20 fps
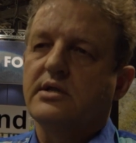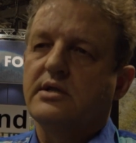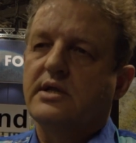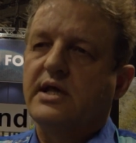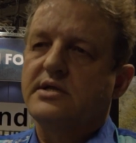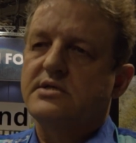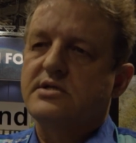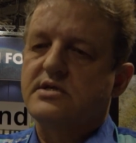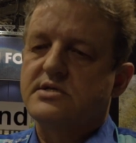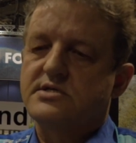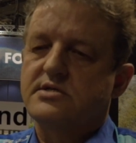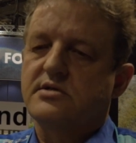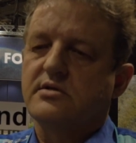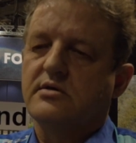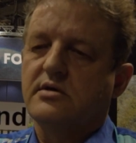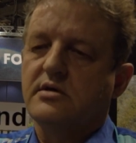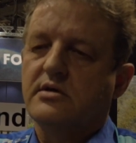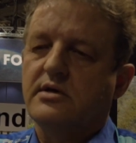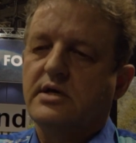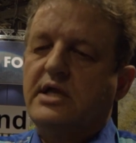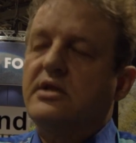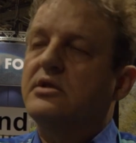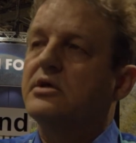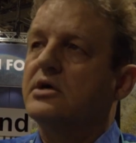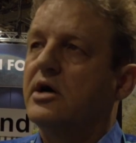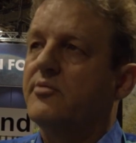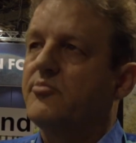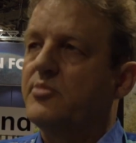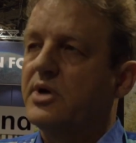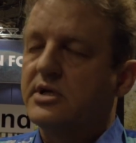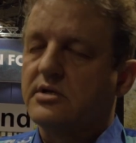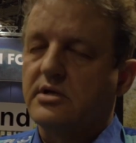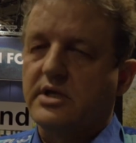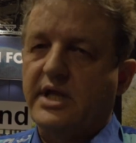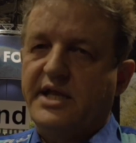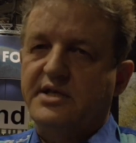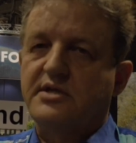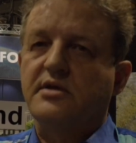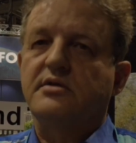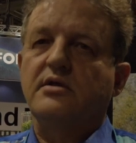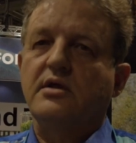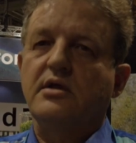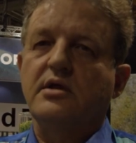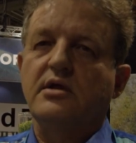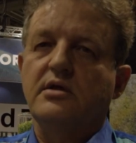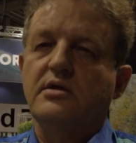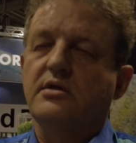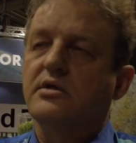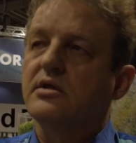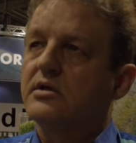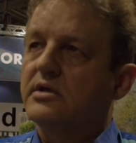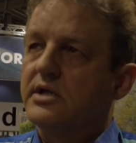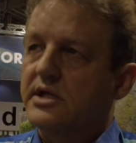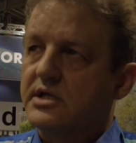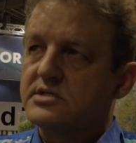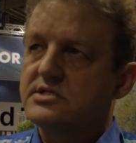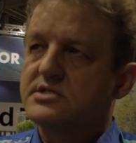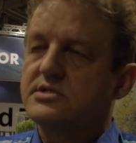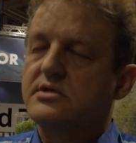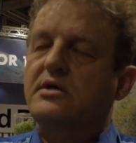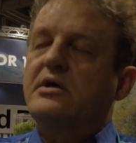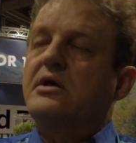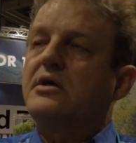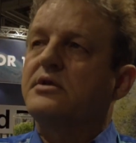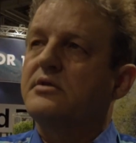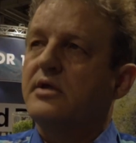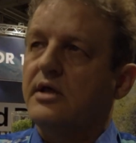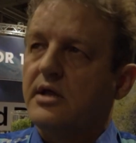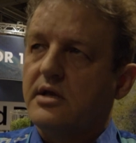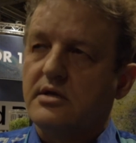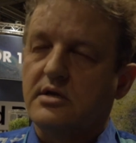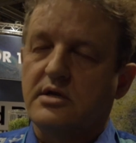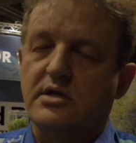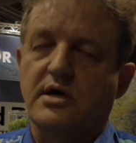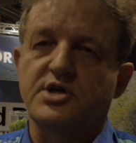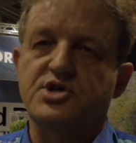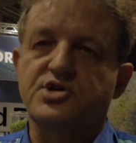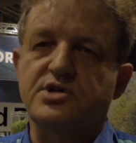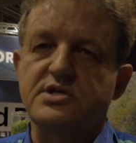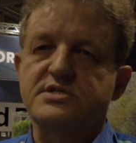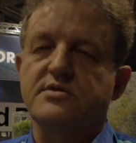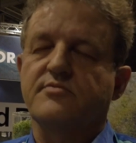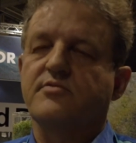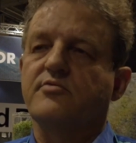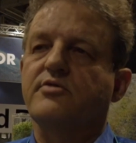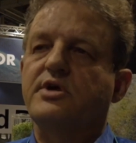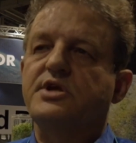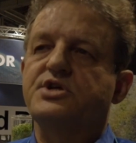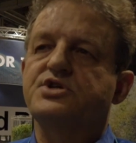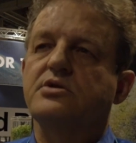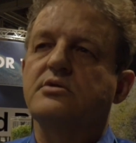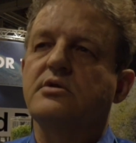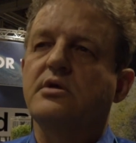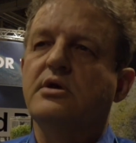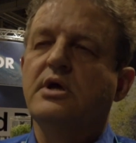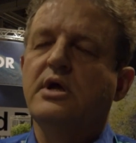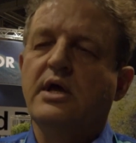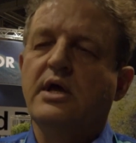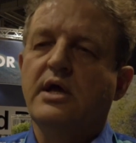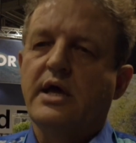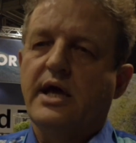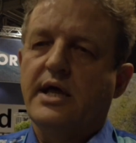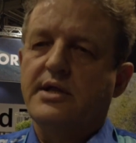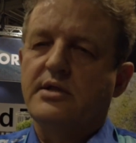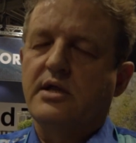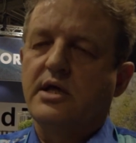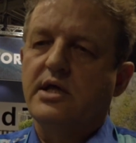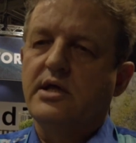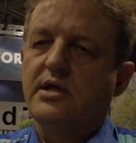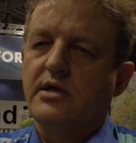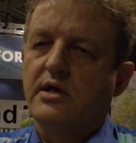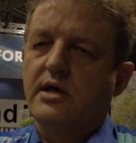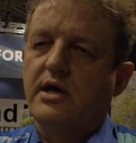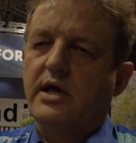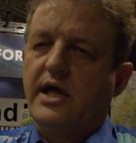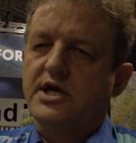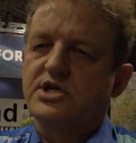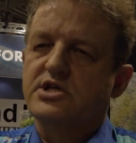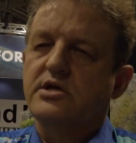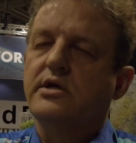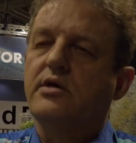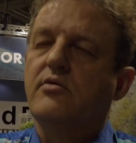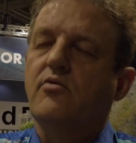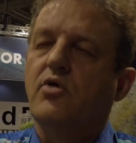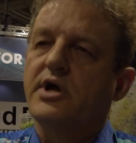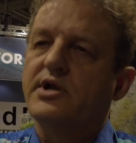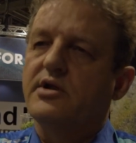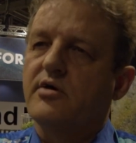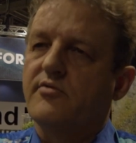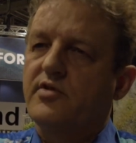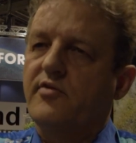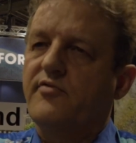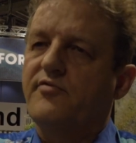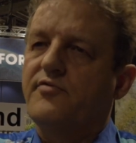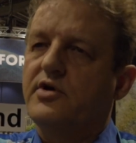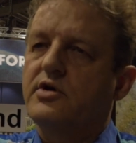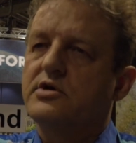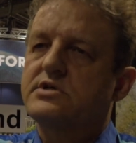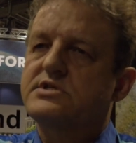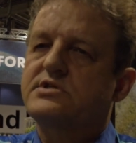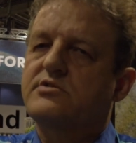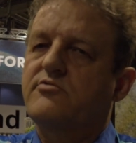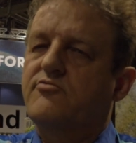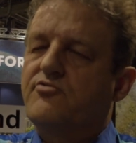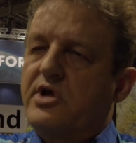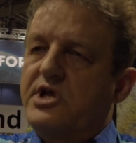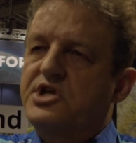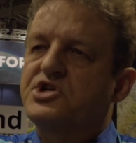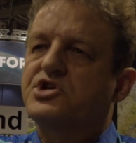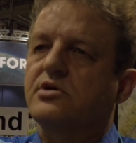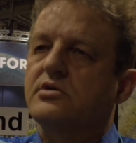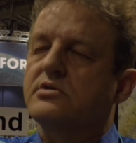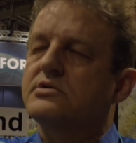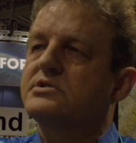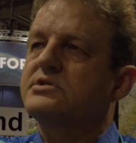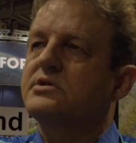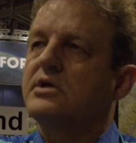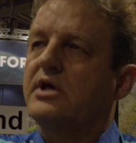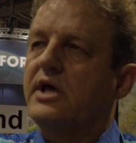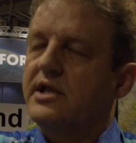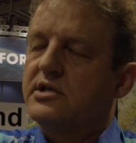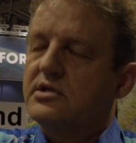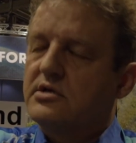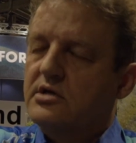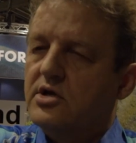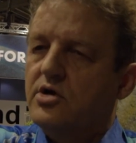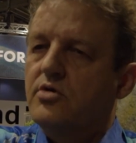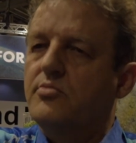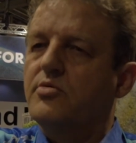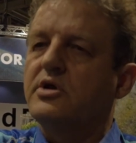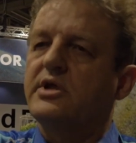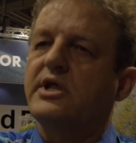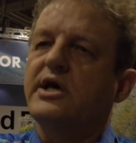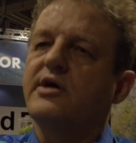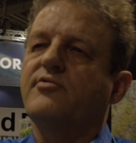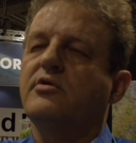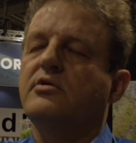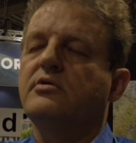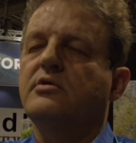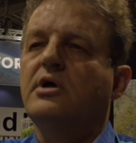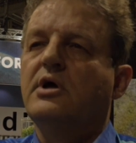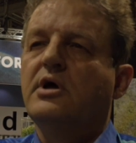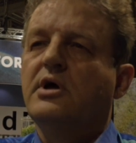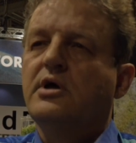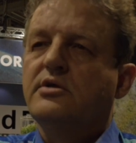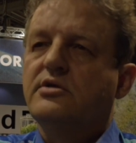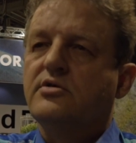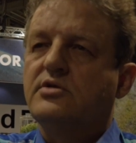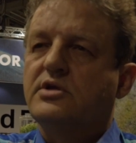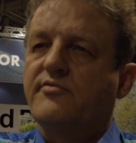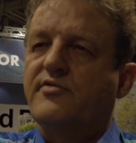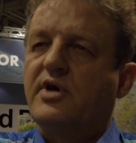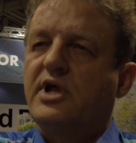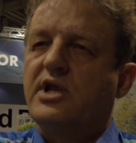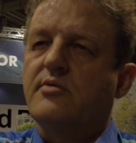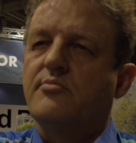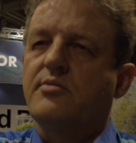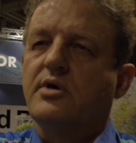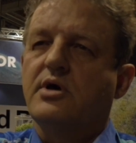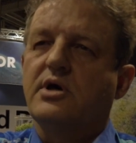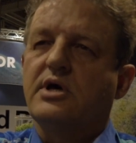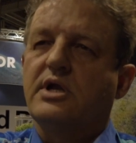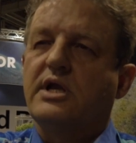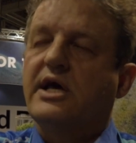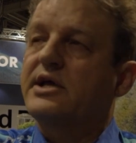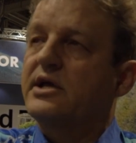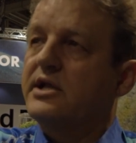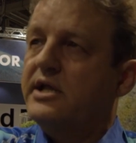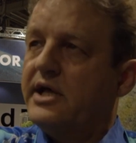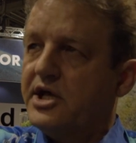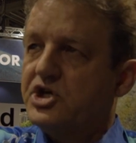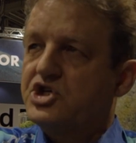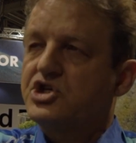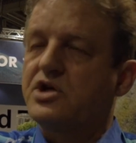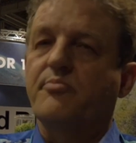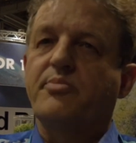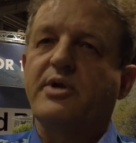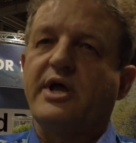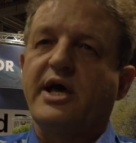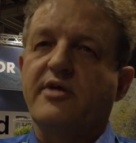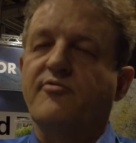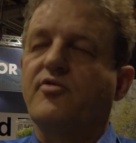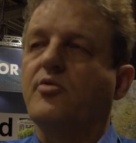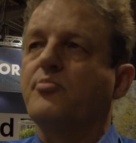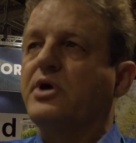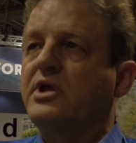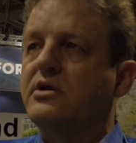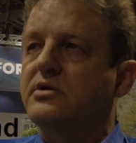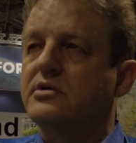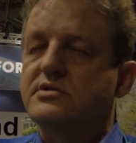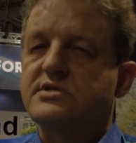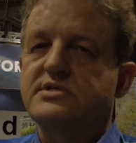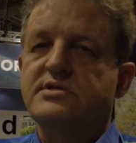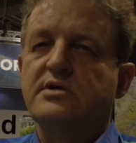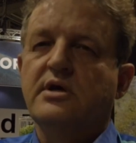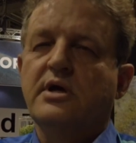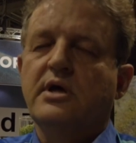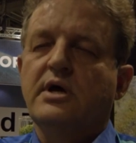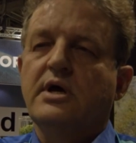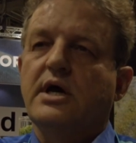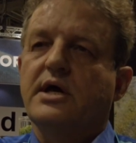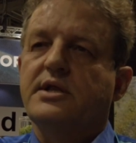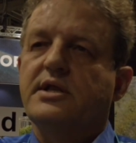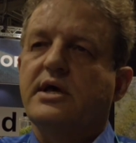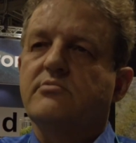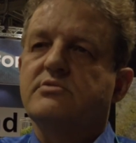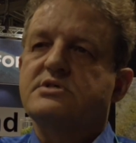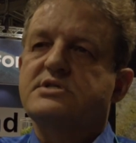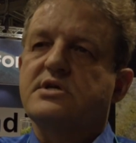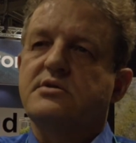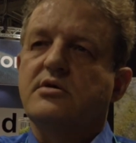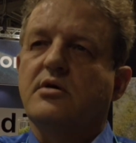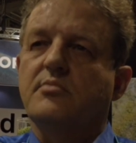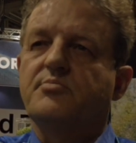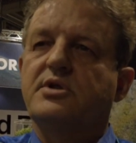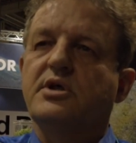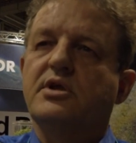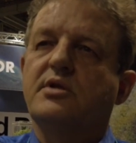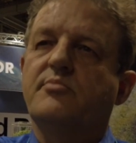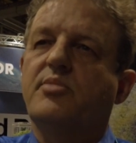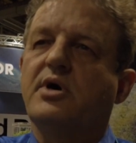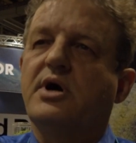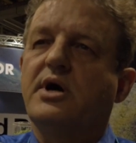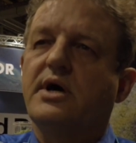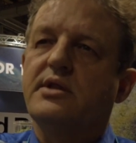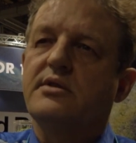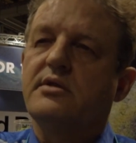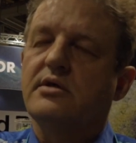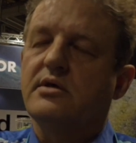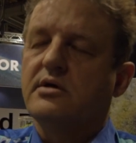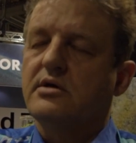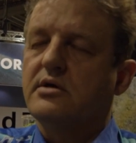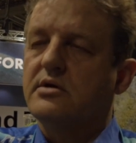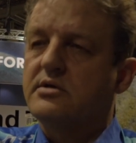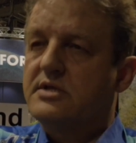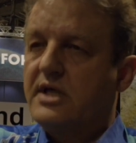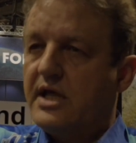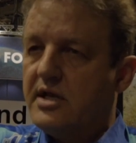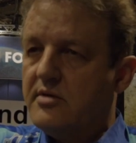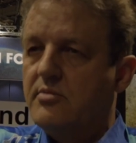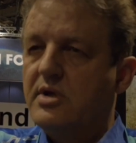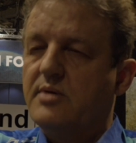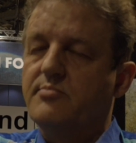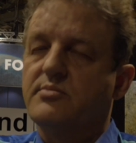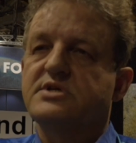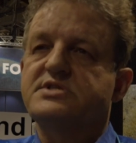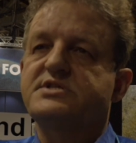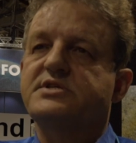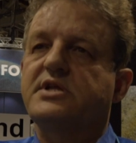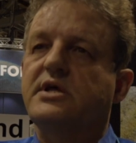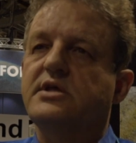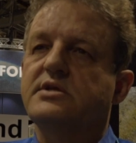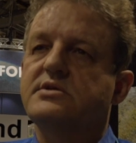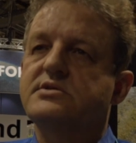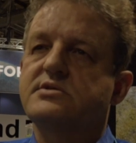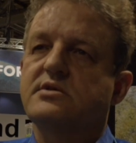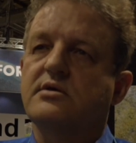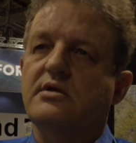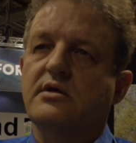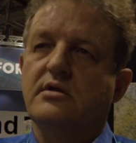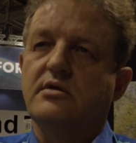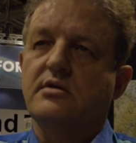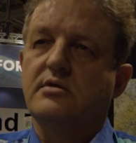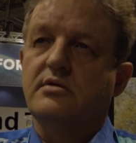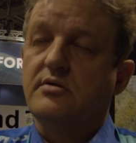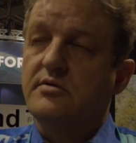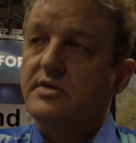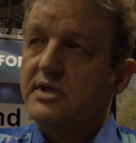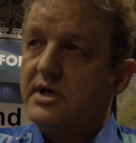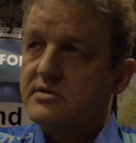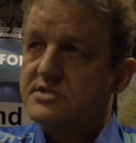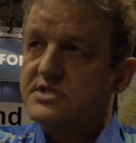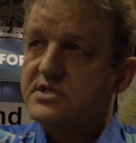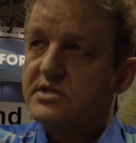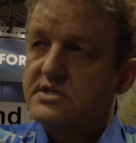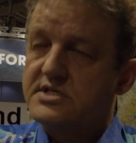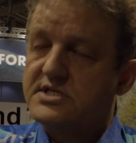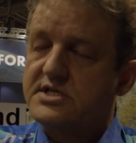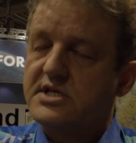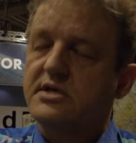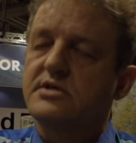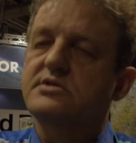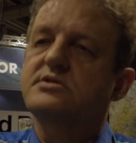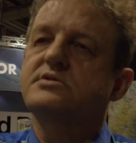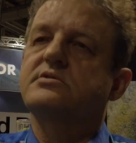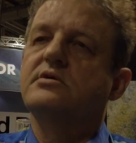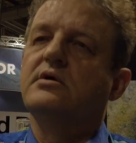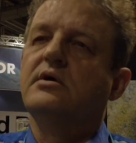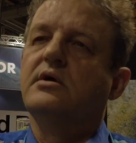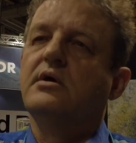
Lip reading: That is the intergovernmental entity that links the 10 countries of the region. And they actually one of the first regions at global level to develop an action plan for peatlands. And that was adopted by the 10 member states in 2006,